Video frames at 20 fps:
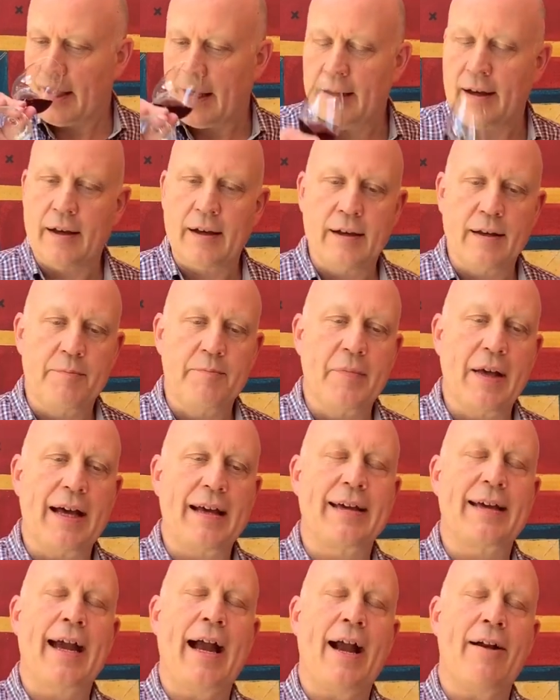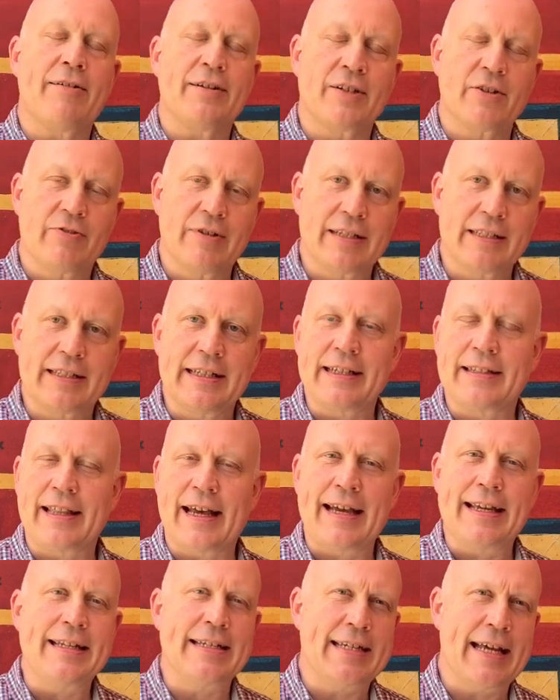um, characteristic,
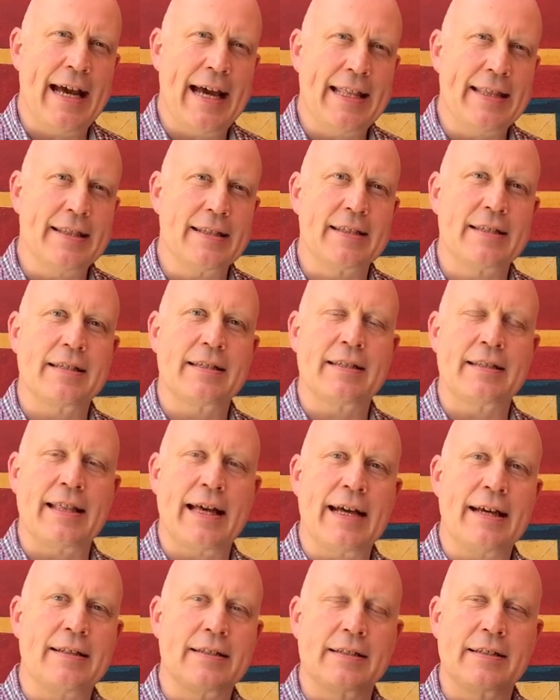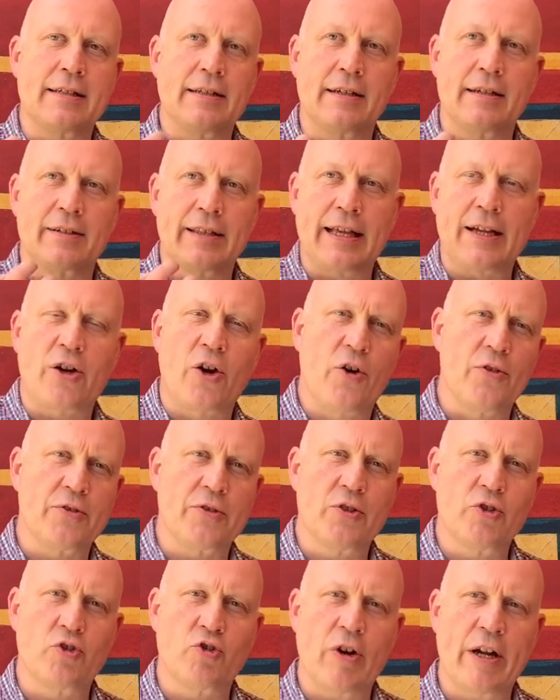that intense, that, uh, that
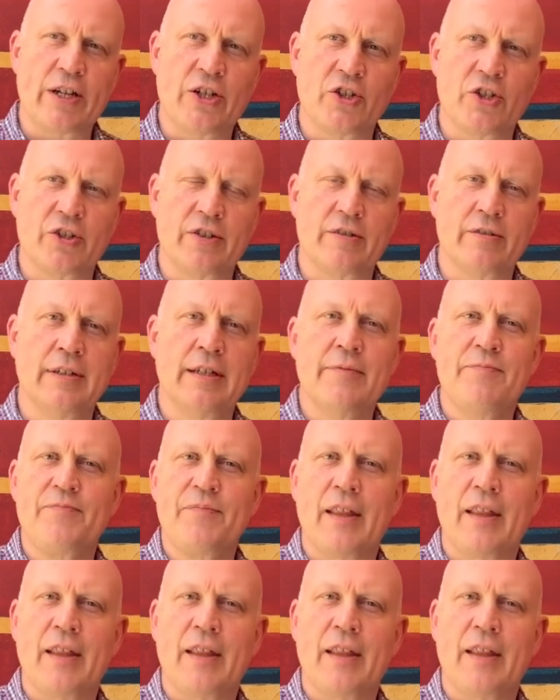concentration,